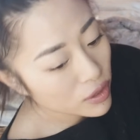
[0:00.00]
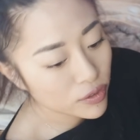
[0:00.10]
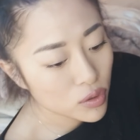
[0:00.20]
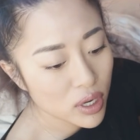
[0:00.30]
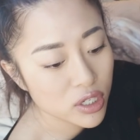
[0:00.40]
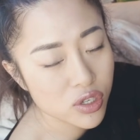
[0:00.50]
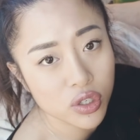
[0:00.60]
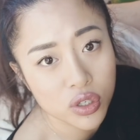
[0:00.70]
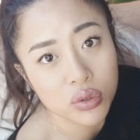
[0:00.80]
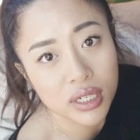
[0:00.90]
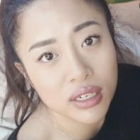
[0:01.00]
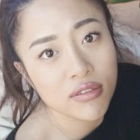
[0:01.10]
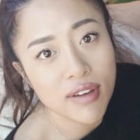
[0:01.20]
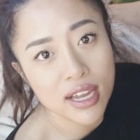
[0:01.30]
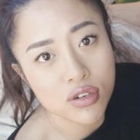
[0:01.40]
if you want to secure it in
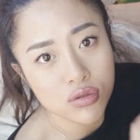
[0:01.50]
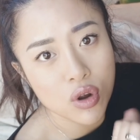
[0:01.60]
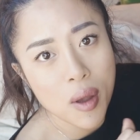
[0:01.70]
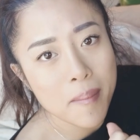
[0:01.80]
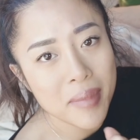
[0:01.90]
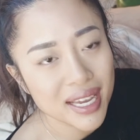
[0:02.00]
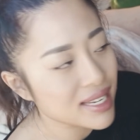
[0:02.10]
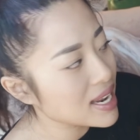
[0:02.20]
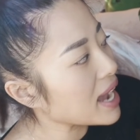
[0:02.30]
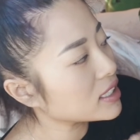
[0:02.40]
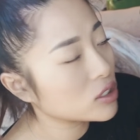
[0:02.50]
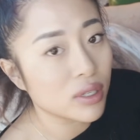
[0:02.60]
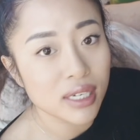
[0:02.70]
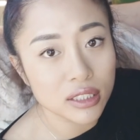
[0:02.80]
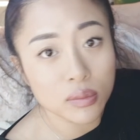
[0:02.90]
the van to make it tight so
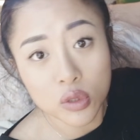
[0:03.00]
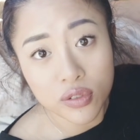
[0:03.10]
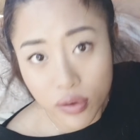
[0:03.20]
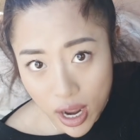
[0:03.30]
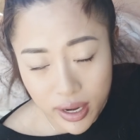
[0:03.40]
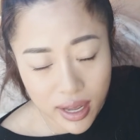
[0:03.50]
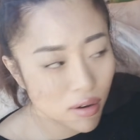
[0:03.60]
it doesn't move around at